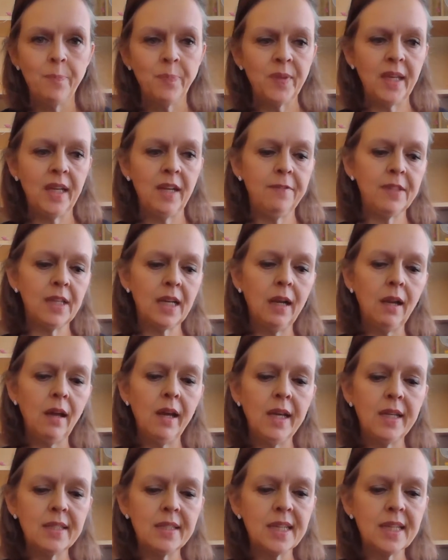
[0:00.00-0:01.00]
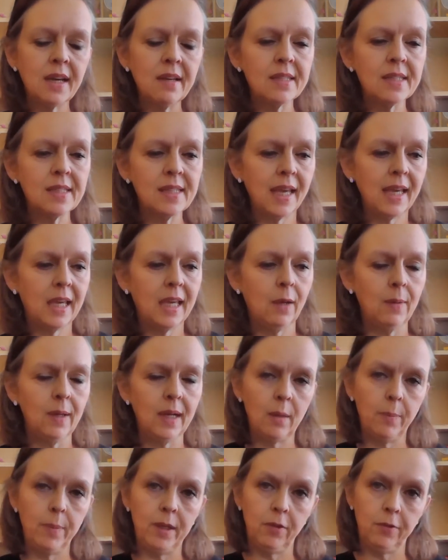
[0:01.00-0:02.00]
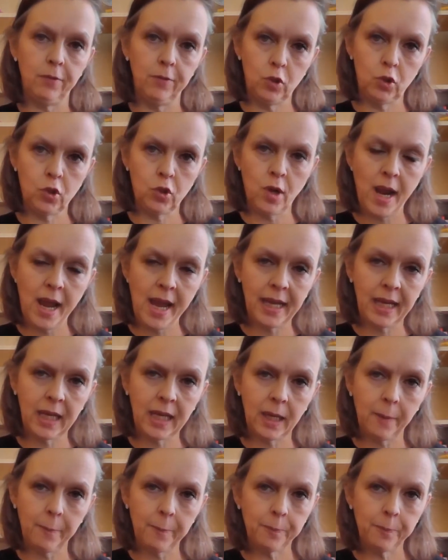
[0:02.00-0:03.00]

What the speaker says: And if the client does take you a little bit off track,